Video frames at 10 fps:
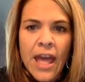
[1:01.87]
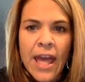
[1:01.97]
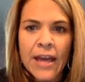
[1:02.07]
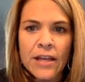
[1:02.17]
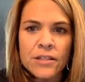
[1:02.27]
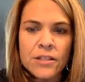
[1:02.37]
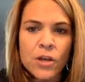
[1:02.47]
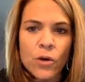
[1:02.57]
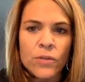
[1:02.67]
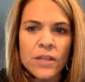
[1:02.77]
And
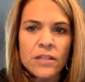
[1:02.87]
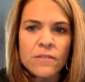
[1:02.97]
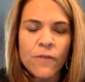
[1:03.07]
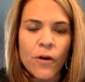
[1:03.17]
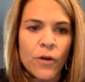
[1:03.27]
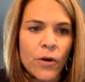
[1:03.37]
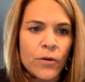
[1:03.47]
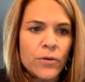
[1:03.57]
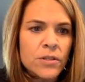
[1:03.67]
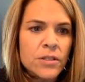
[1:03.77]
so these
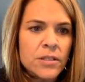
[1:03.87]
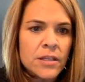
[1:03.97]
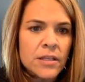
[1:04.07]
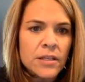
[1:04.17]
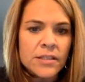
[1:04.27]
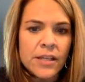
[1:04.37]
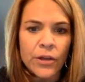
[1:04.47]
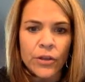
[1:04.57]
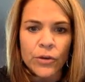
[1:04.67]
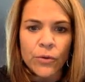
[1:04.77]
photos
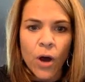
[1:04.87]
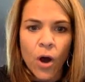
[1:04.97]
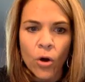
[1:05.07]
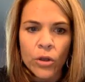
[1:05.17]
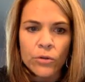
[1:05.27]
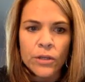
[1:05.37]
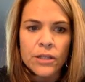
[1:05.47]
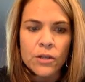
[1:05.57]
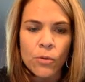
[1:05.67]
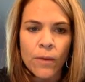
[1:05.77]
tell you all you need
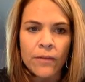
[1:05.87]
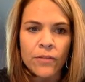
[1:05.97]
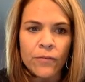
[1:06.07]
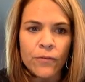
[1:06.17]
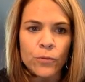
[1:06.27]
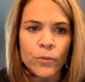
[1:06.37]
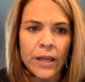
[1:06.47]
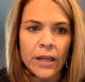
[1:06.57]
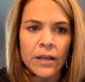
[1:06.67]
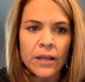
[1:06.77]
to know about the food plan.